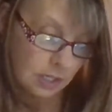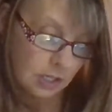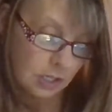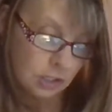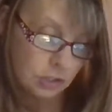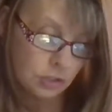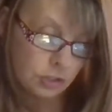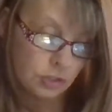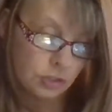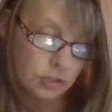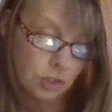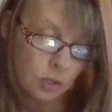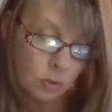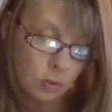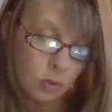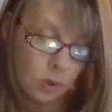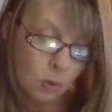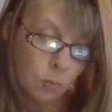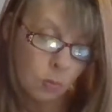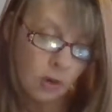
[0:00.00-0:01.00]

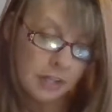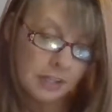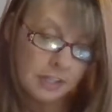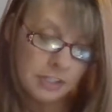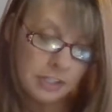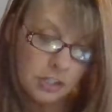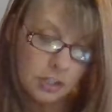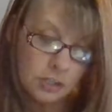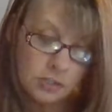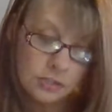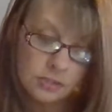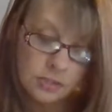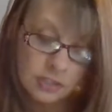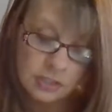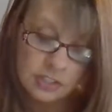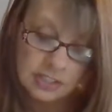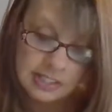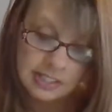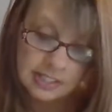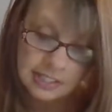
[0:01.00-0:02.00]
So whether you're
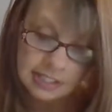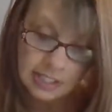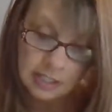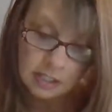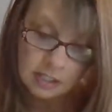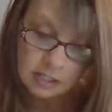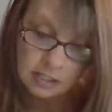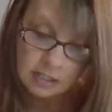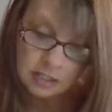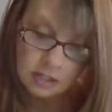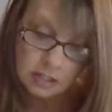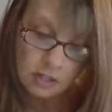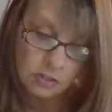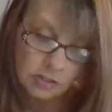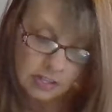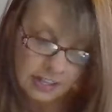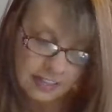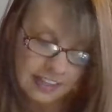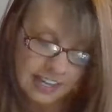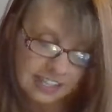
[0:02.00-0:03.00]
single,
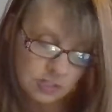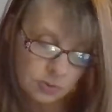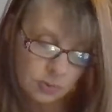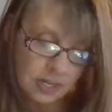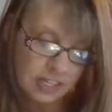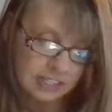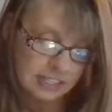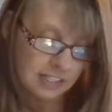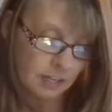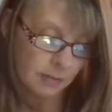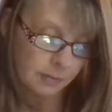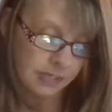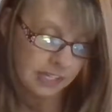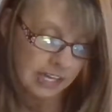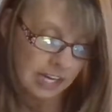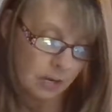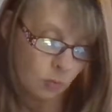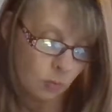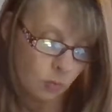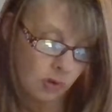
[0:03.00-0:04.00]
okay, that's why it's coming
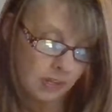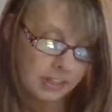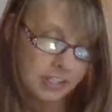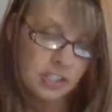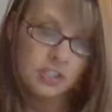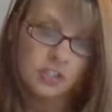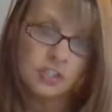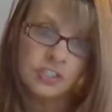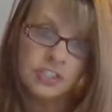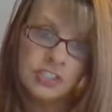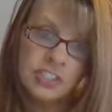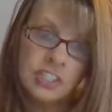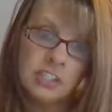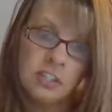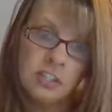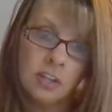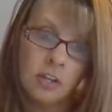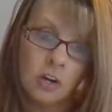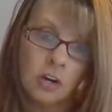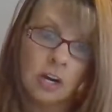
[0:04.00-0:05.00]
out. Whether you're
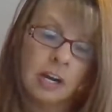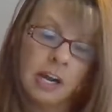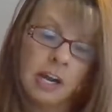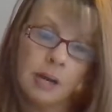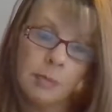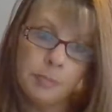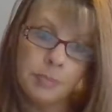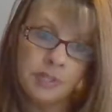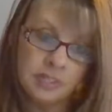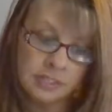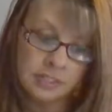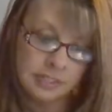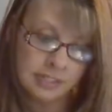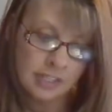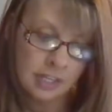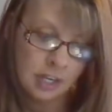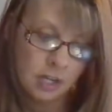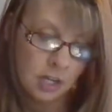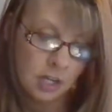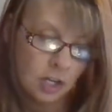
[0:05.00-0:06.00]
single or coupled,
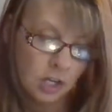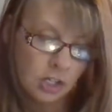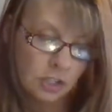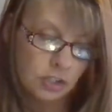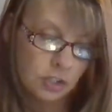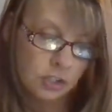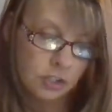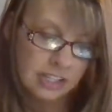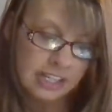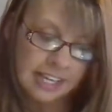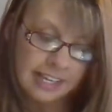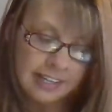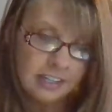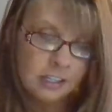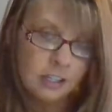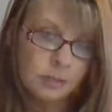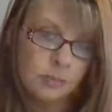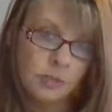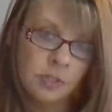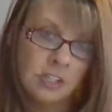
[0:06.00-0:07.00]
you're getting
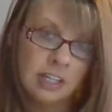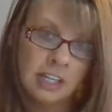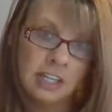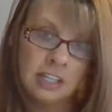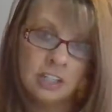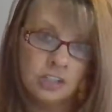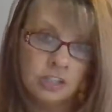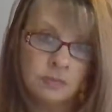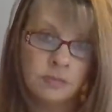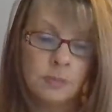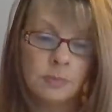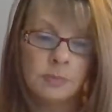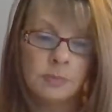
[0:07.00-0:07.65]
communication from